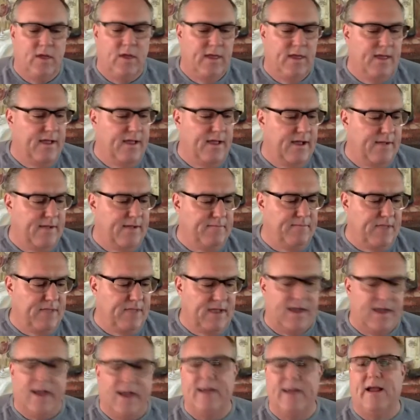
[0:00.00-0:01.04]
um,
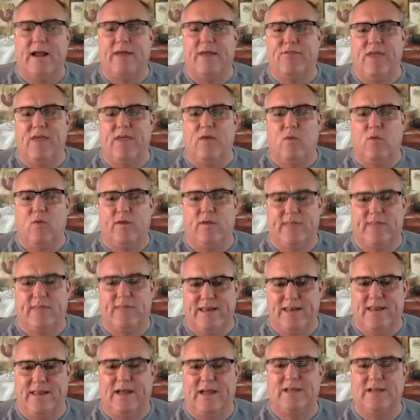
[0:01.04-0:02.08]
I, I, think what that
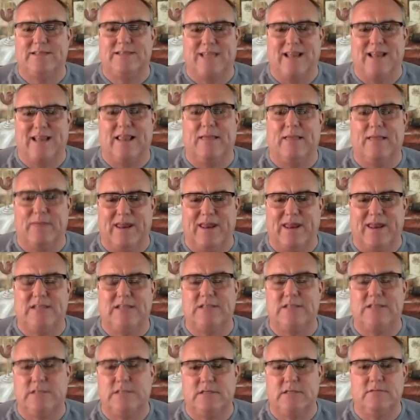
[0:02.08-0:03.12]
does, that
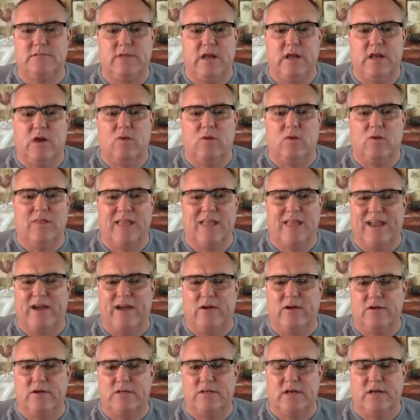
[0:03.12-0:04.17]
eliminates you know
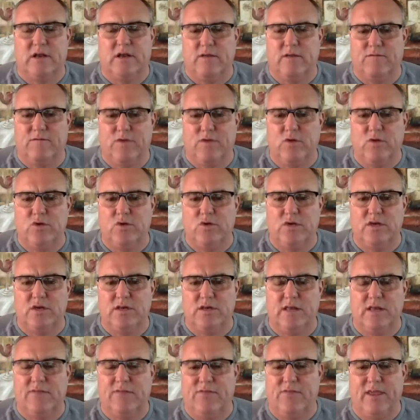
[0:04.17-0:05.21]
layers and confusion
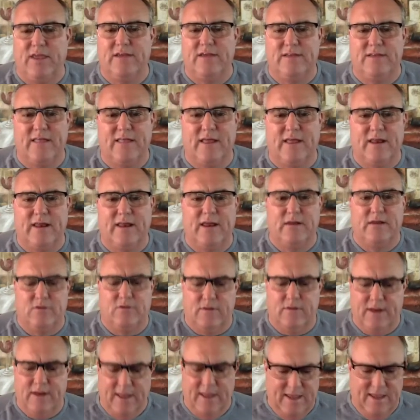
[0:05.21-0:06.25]
and things of that nature,
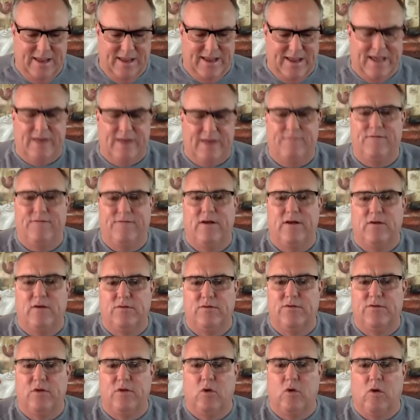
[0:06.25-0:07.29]
and kind of
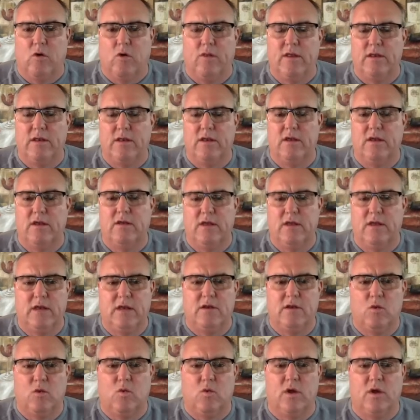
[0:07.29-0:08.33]
funnels it all into
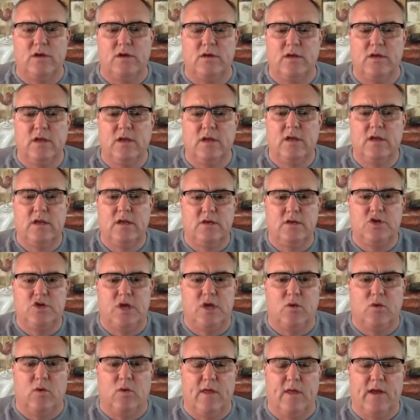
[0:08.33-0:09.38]
into one
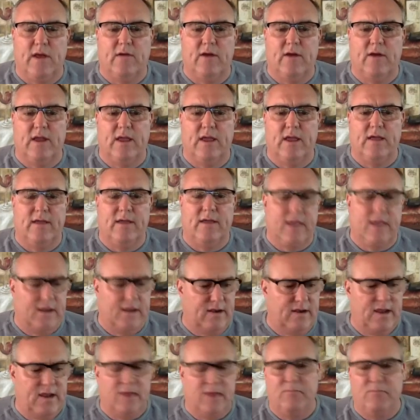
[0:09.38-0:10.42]
general area and
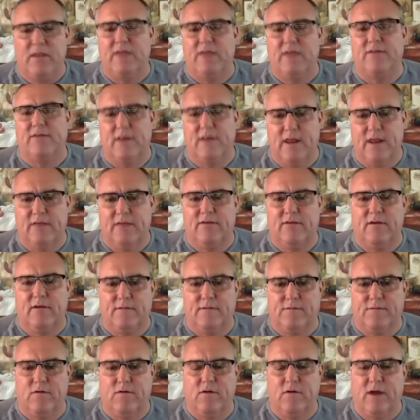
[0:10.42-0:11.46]
and makes it easier
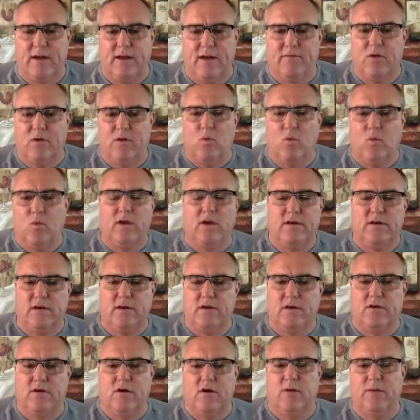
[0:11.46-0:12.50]
for everyone to
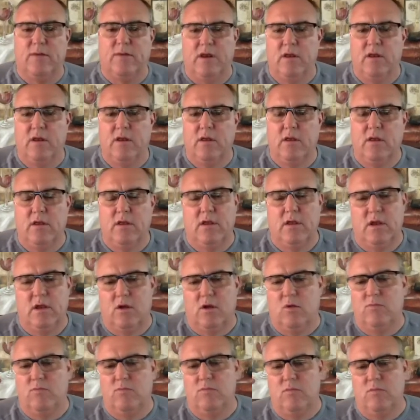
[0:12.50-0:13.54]
determine you
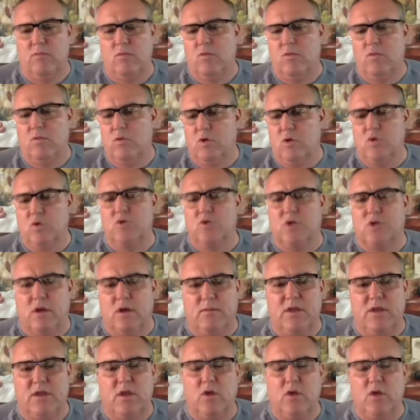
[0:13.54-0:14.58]
know who's going to
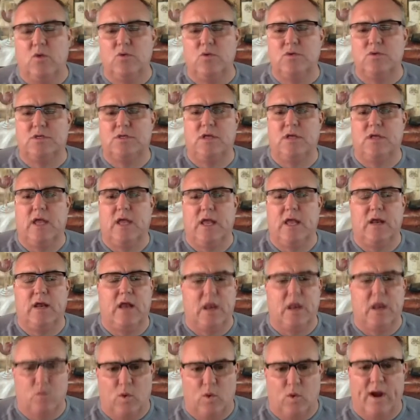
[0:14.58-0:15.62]
be used and
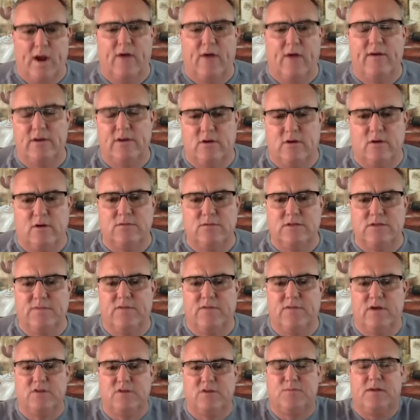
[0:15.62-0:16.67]
and where in terms of
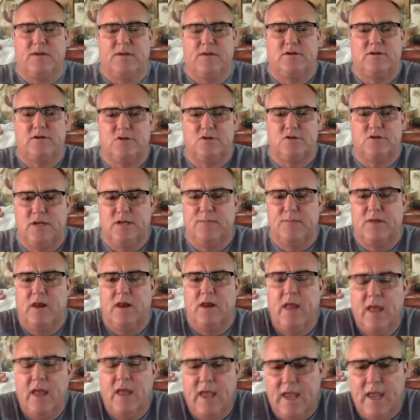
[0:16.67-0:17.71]
their sponsorship and
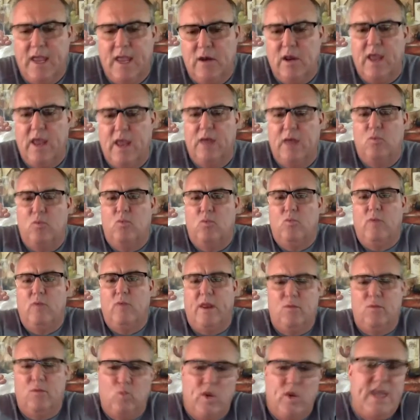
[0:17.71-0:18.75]
and and
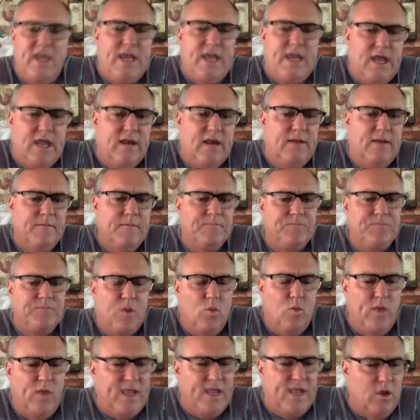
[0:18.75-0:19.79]
and we can
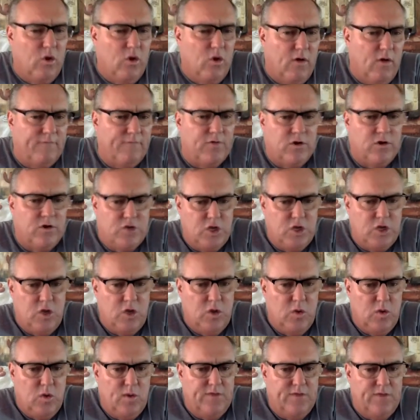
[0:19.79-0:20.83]
we can offer
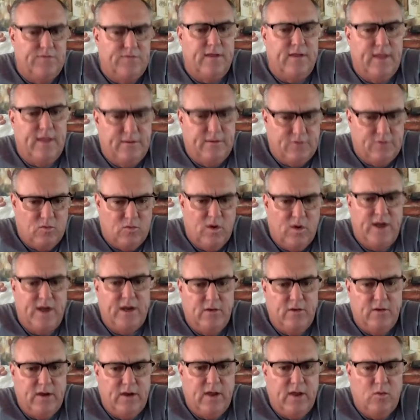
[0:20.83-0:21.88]
too as a, as a radio
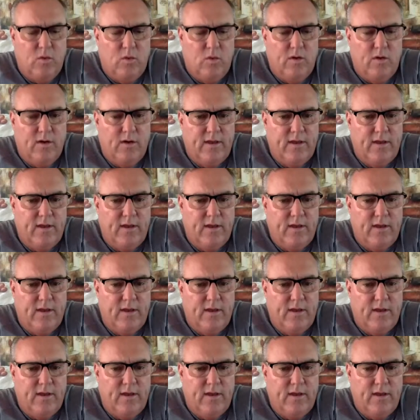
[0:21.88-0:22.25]
network